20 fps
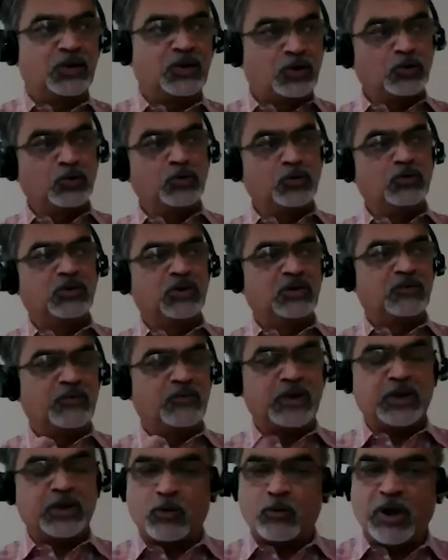Two,
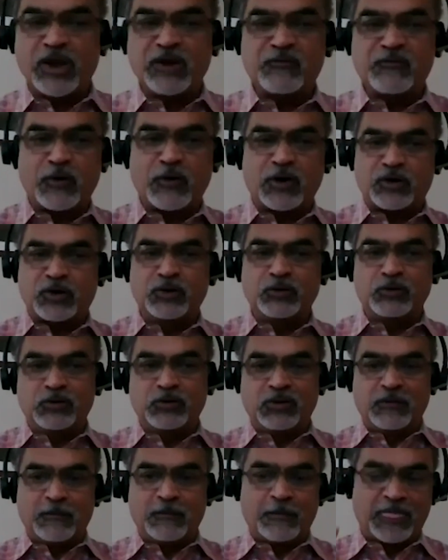when you're going for a
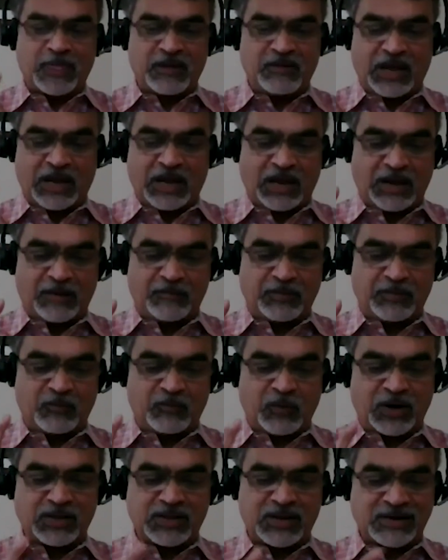tool,
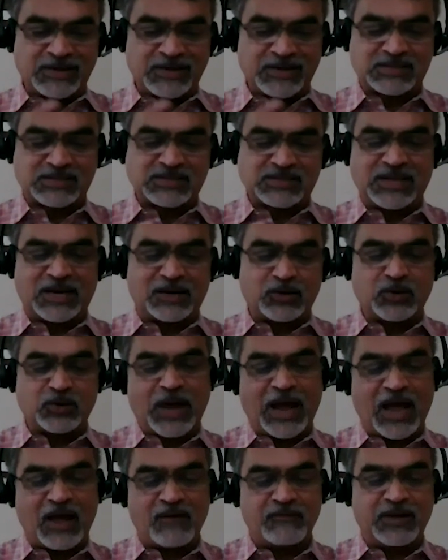one of the risks that you
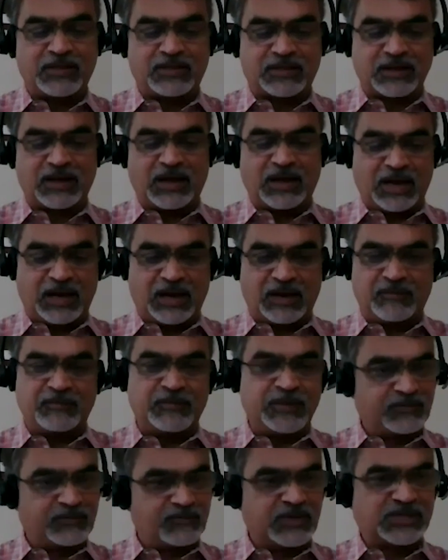have with
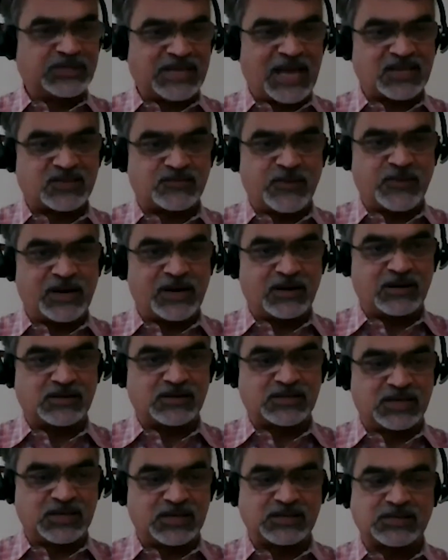SaaS
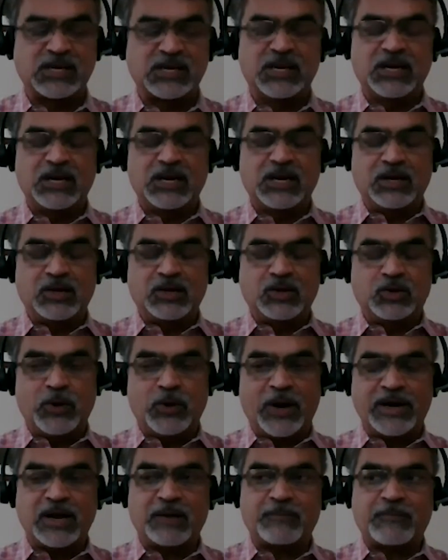vendors is you
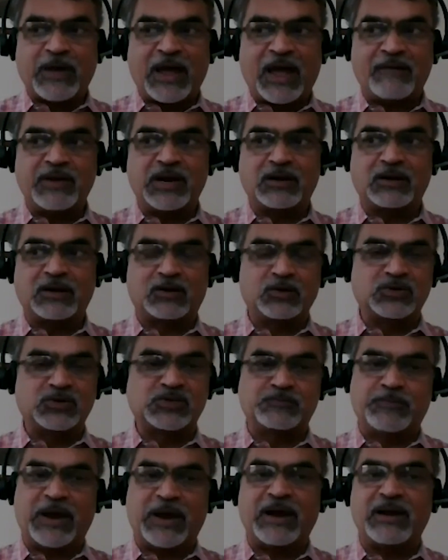end up having to
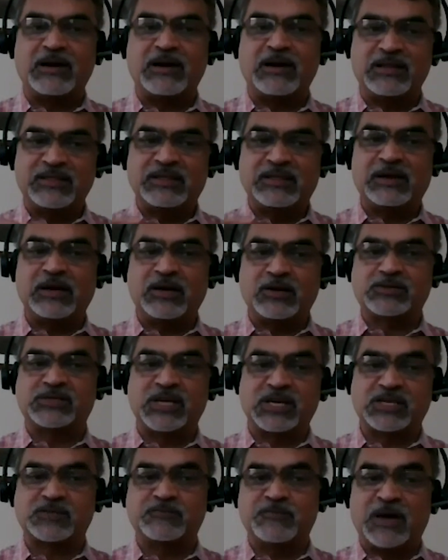spend 3 to
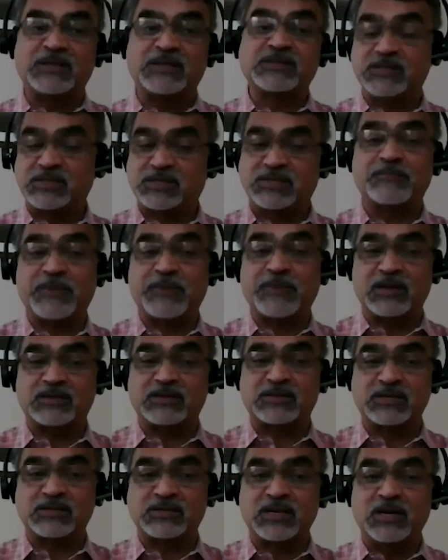6 months in some
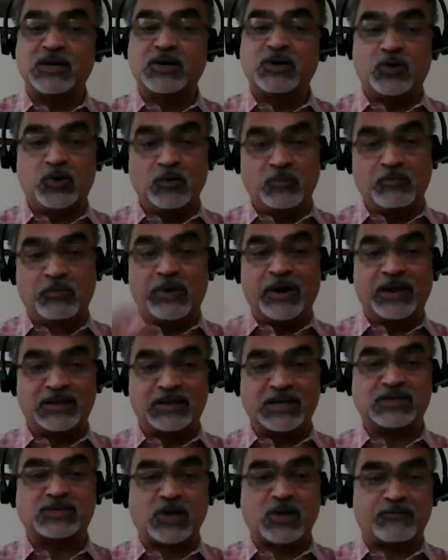cases to bring
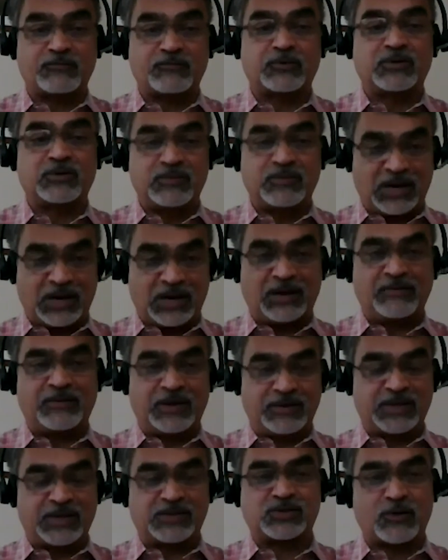that
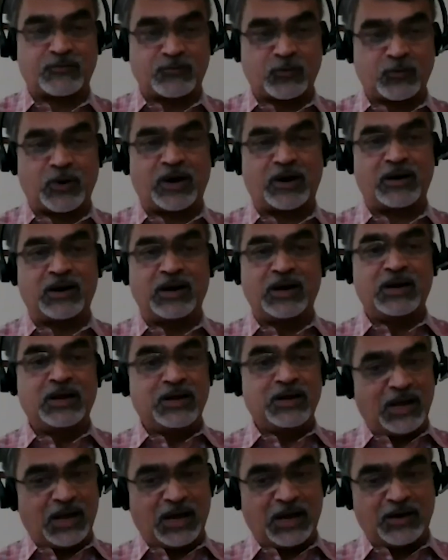software
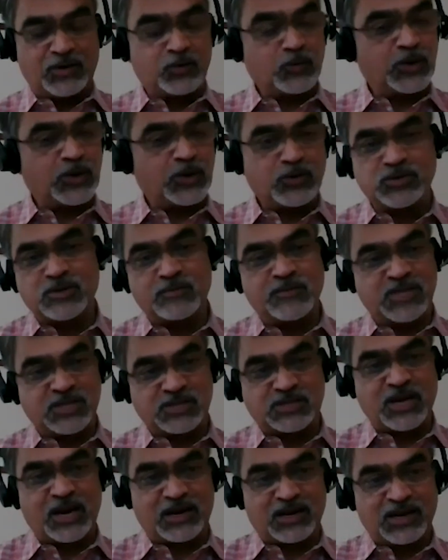to a usable
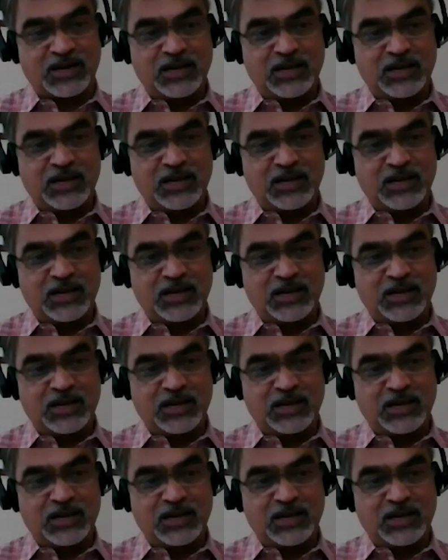state.